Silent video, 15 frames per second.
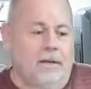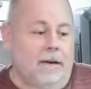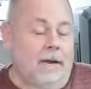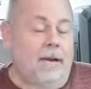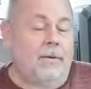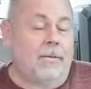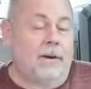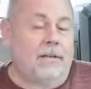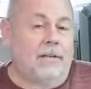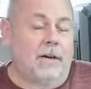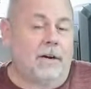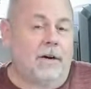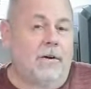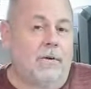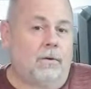Anyways, I
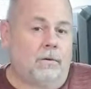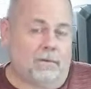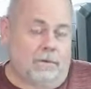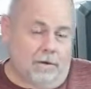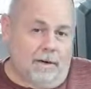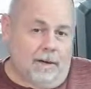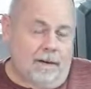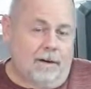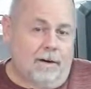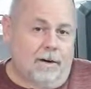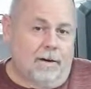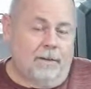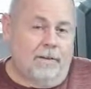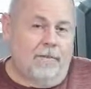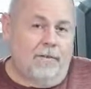go to edit
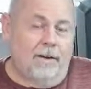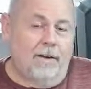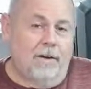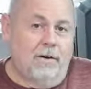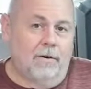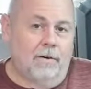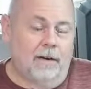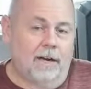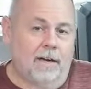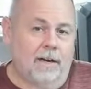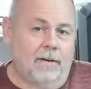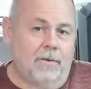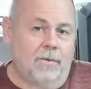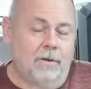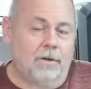all my video,
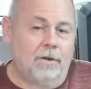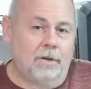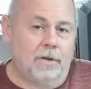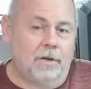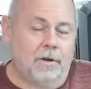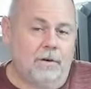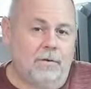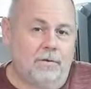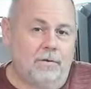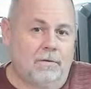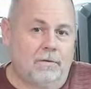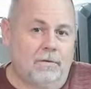and wouldn't you know,